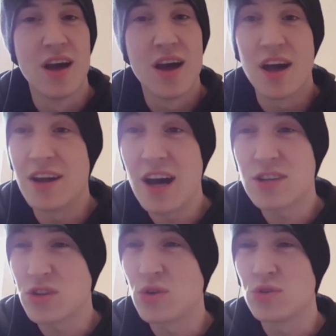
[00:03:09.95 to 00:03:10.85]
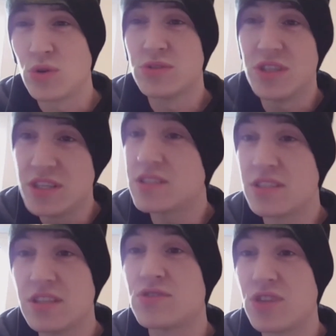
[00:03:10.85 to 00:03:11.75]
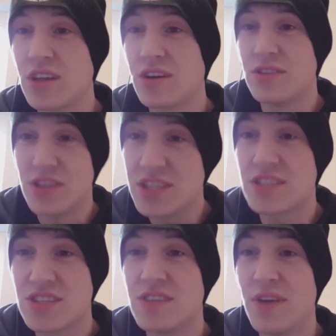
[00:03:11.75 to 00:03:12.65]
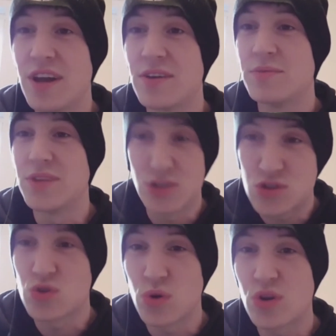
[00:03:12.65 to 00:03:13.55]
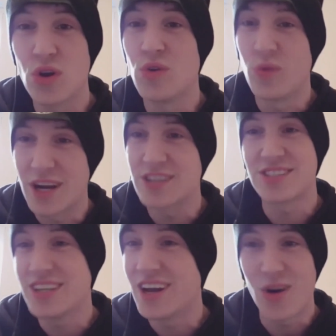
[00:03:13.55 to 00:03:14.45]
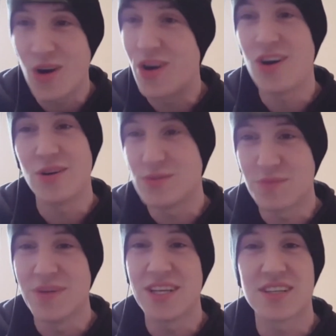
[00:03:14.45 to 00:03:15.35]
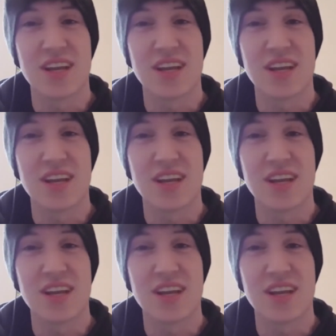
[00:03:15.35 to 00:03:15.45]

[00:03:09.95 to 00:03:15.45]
And I actually got told, you need to see the trailer. You need to see Venom. It's so cool. When I seen it, oh, it was amazing.